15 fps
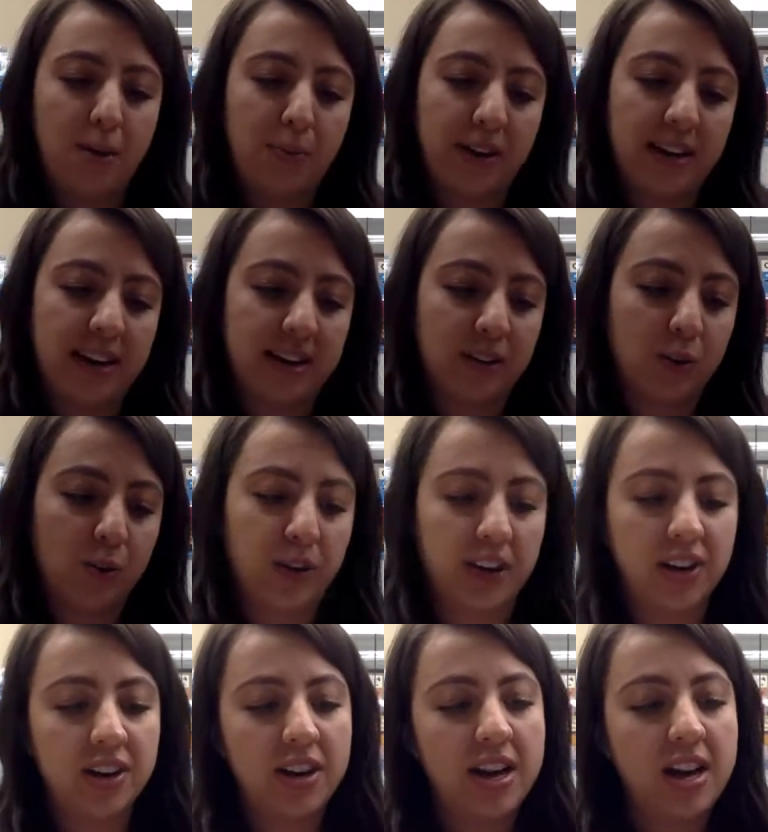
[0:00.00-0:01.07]
right-hand
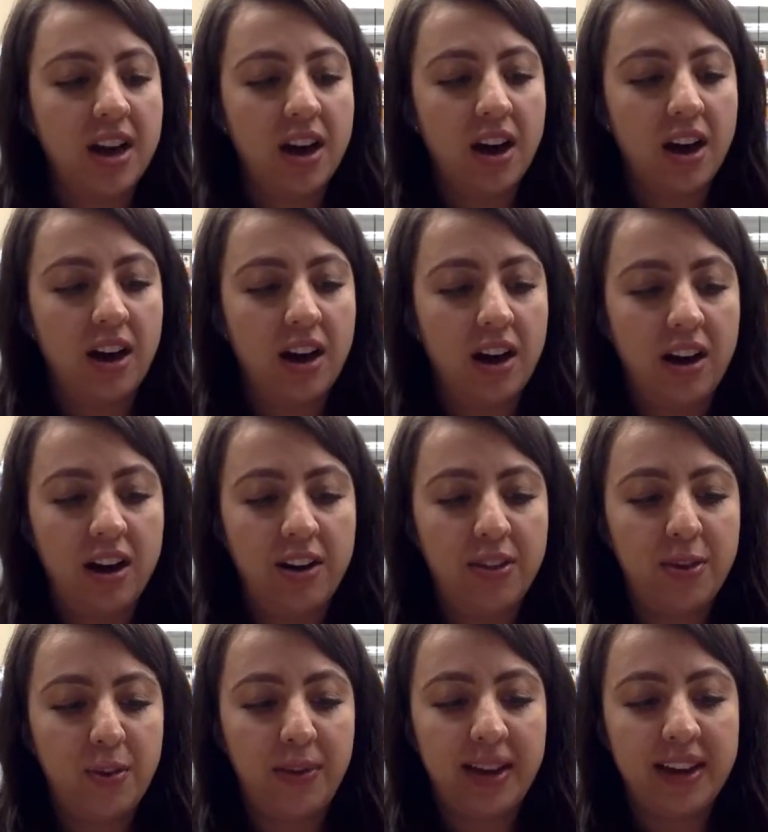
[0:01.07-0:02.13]
corner. All
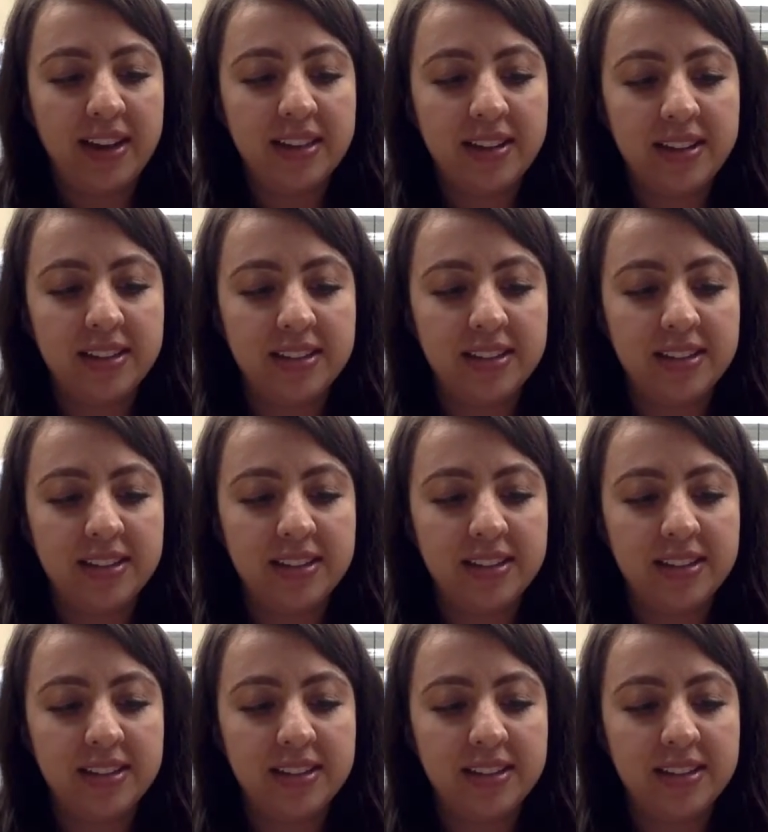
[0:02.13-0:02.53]
the way,